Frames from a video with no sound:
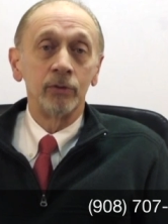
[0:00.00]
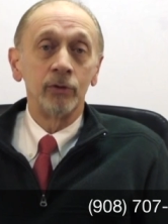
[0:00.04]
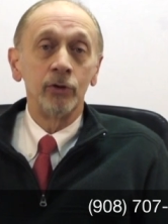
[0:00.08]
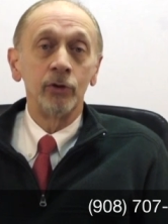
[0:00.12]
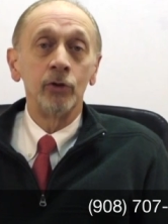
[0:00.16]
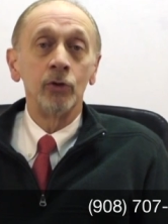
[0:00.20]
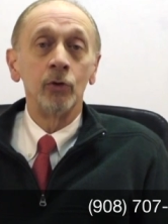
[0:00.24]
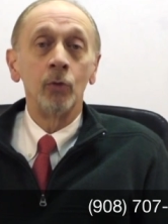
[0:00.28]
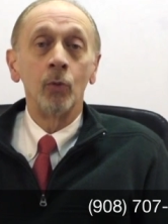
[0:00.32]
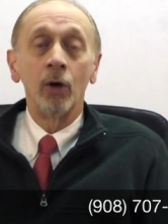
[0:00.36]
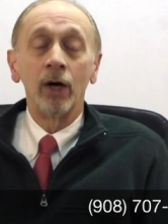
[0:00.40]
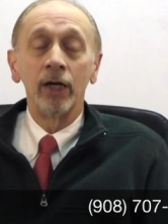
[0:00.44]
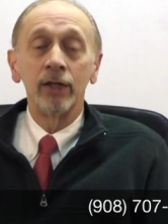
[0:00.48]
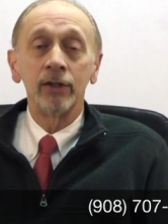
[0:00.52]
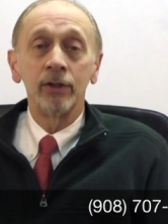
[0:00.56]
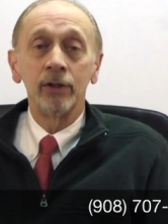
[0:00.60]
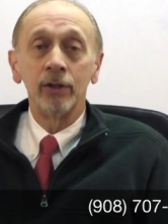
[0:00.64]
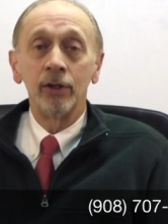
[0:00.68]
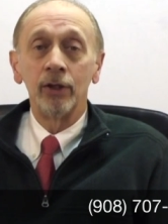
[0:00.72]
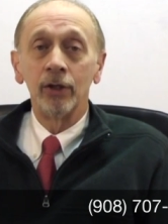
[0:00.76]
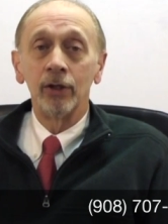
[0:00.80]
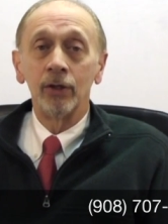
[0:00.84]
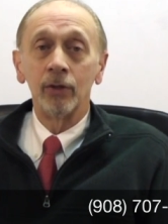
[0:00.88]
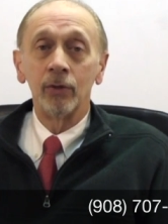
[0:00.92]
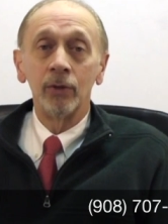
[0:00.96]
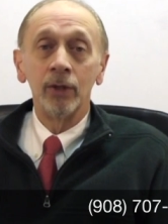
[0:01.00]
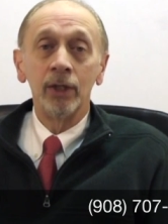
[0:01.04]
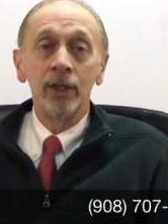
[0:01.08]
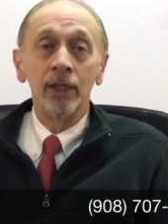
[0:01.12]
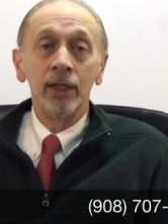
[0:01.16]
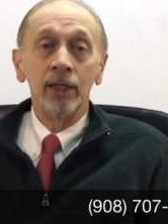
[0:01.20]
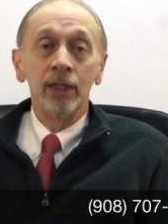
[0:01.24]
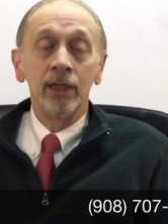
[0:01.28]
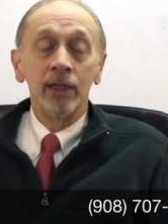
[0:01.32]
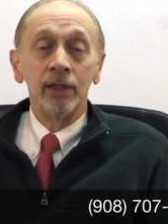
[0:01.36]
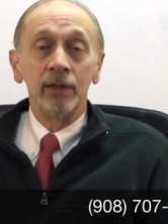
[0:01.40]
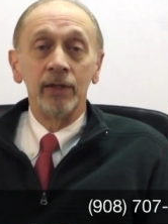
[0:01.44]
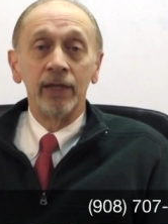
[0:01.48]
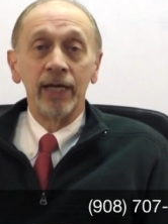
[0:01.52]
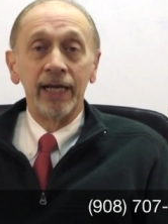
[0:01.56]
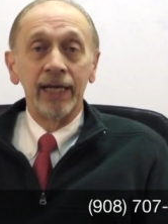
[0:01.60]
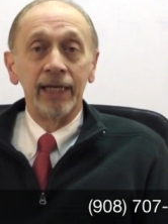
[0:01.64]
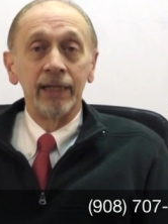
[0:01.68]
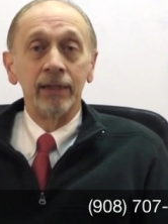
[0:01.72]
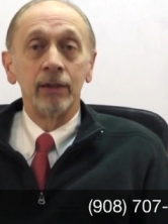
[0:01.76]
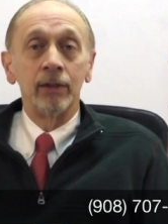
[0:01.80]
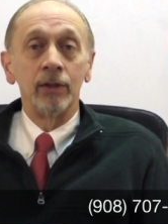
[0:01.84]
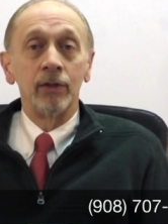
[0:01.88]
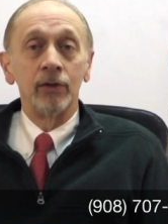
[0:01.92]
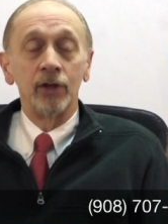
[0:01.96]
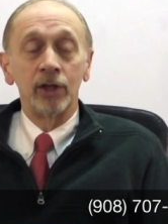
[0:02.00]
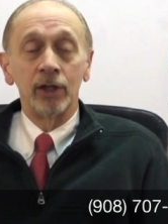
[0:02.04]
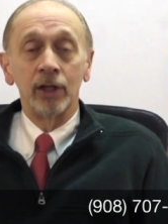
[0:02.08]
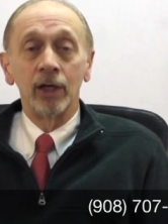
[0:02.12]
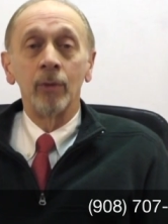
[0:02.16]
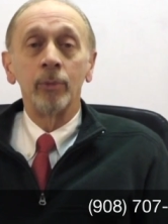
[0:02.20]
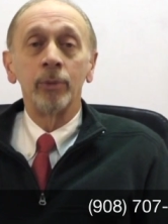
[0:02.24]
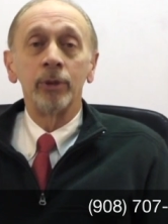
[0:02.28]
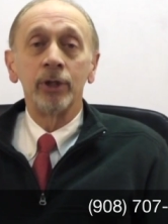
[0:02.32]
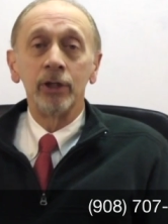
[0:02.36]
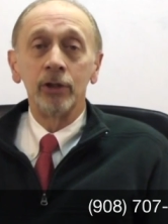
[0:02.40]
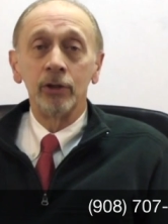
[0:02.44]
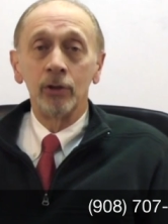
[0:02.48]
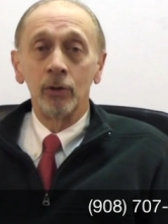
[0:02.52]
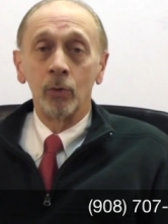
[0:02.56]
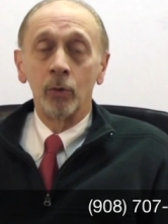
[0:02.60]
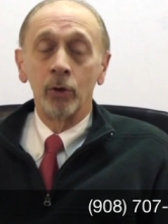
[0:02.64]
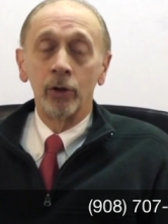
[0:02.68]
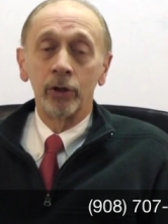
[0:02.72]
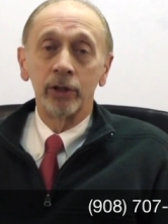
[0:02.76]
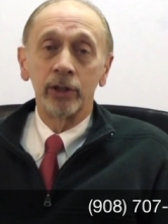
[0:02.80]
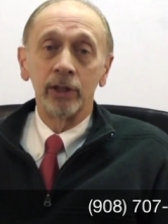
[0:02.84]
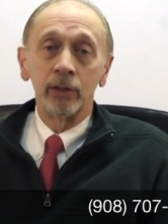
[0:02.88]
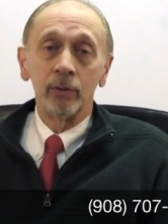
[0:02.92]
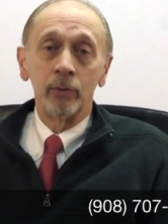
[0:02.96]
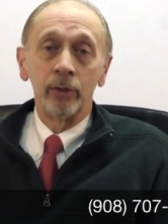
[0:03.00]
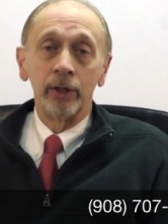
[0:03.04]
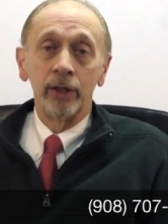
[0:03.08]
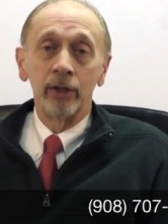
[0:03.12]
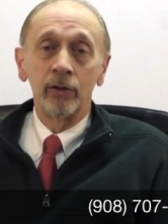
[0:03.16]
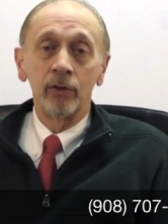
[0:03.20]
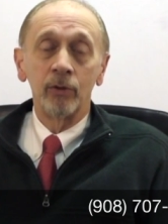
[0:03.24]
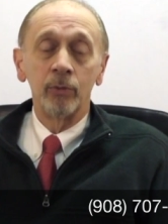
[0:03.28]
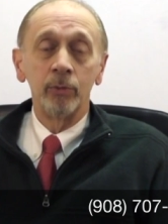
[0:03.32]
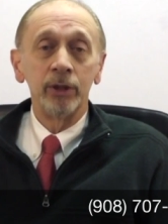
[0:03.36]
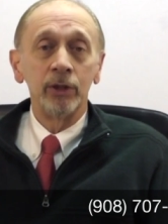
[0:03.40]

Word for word: Do you want to know that the company you're working with,